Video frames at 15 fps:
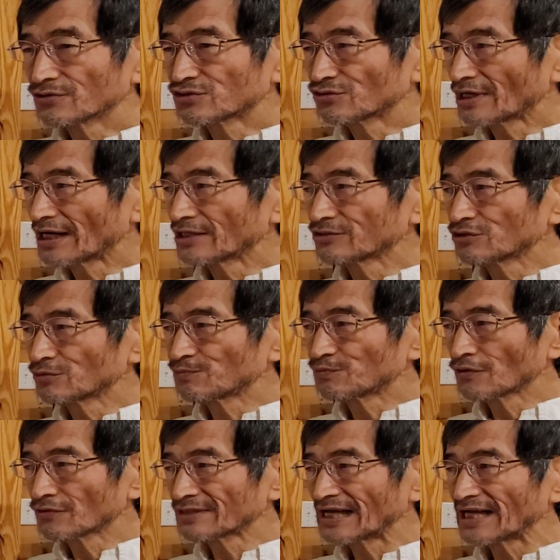try to
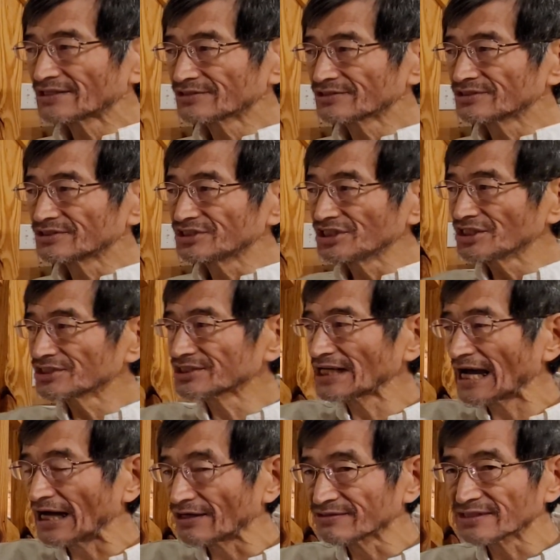pronounce G
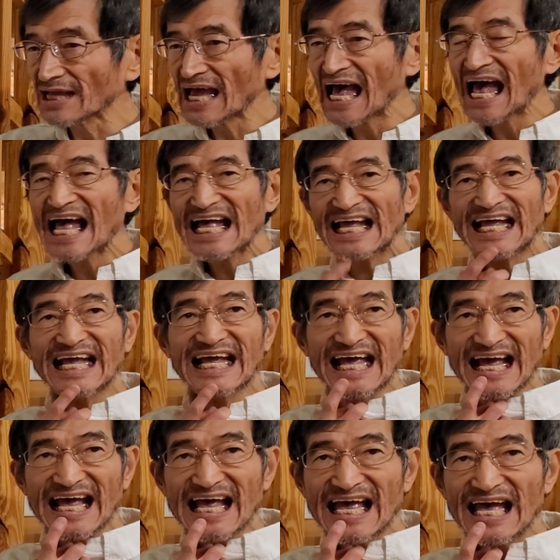sound,
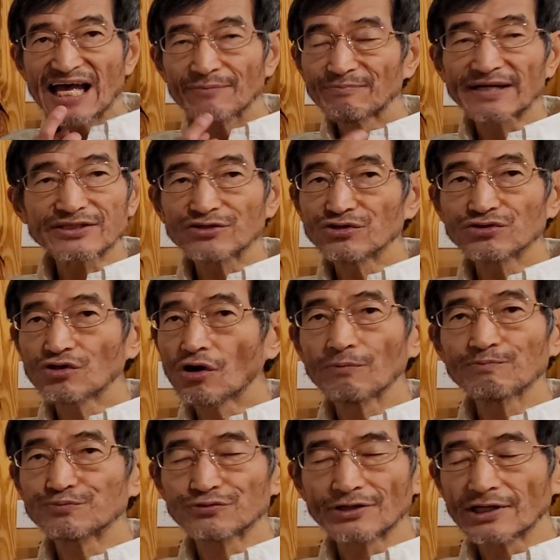G, but you
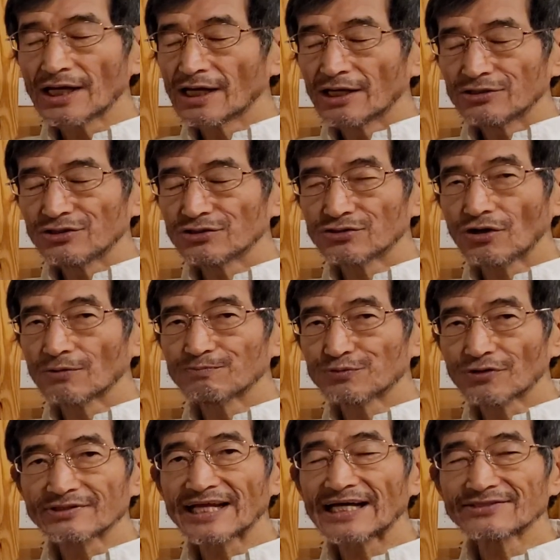don't, you don't
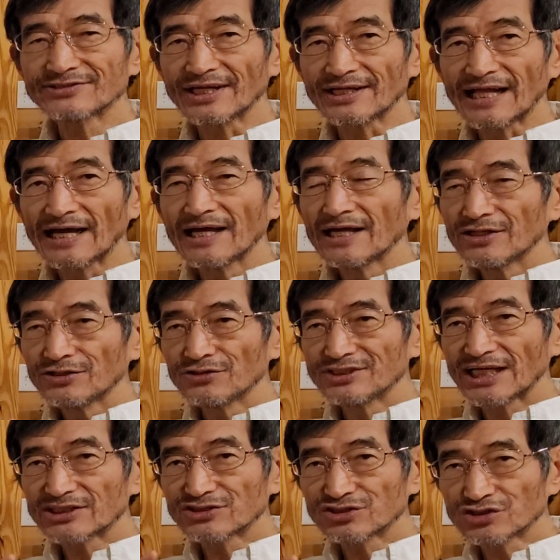pronounce it. You
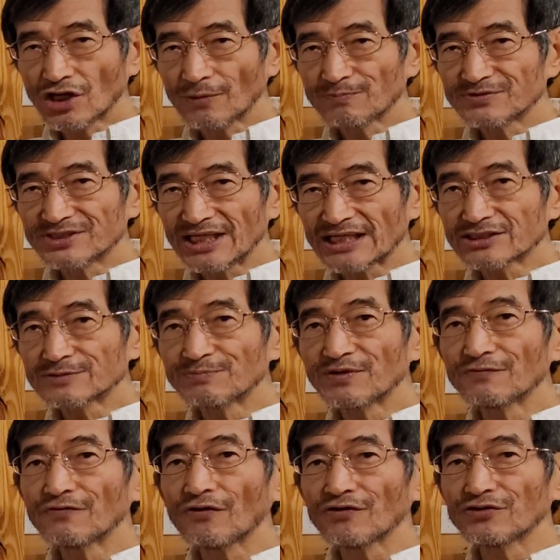just stop just
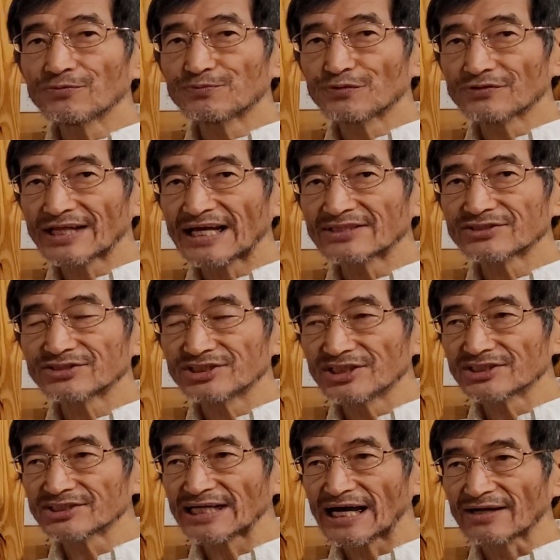before you pronounce G
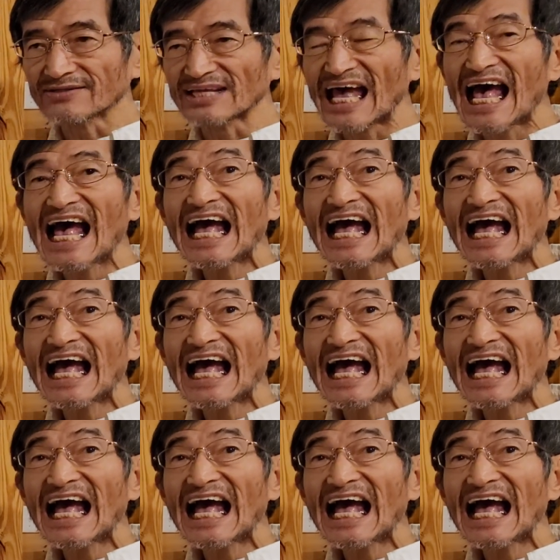sound.